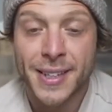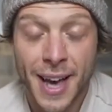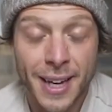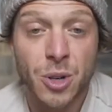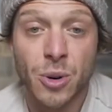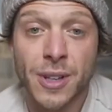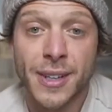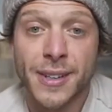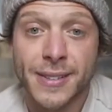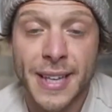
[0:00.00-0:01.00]
Yeah,
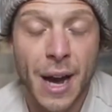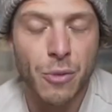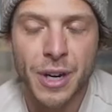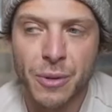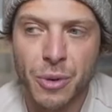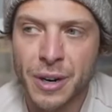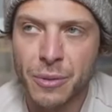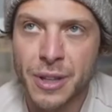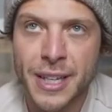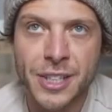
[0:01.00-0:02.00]
totally. Yeah, re- re-
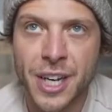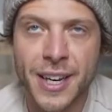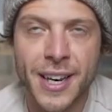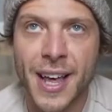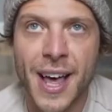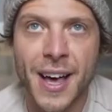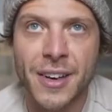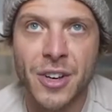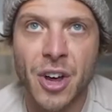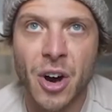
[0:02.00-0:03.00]
religion
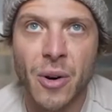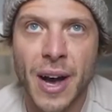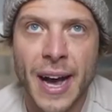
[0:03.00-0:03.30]
you know,